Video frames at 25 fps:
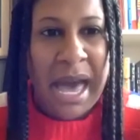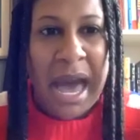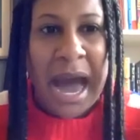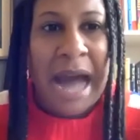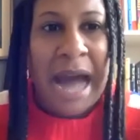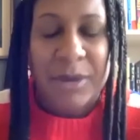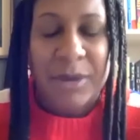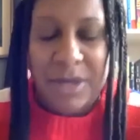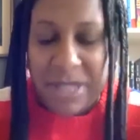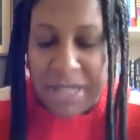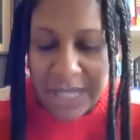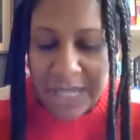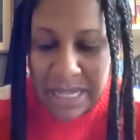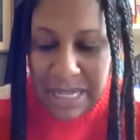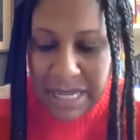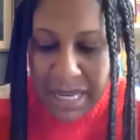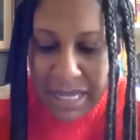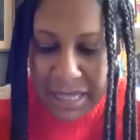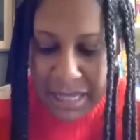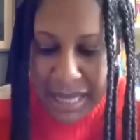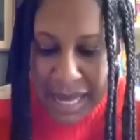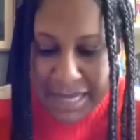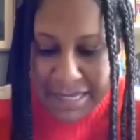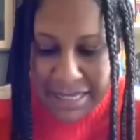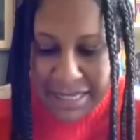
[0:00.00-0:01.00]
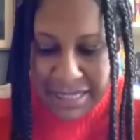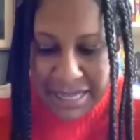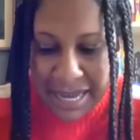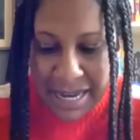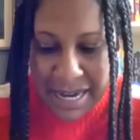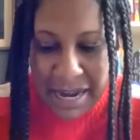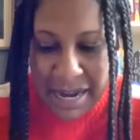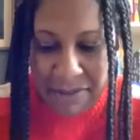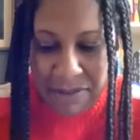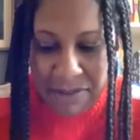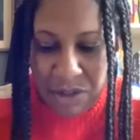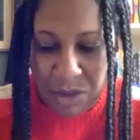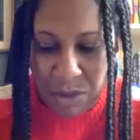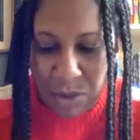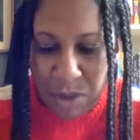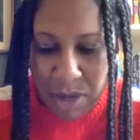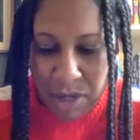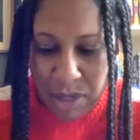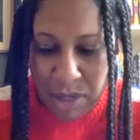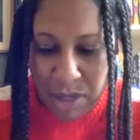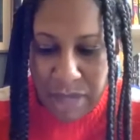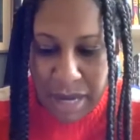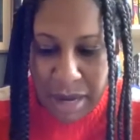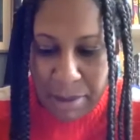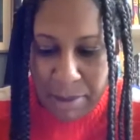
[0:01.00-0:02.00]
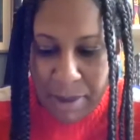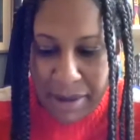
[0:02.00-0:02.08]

I was thinking last night after workshop,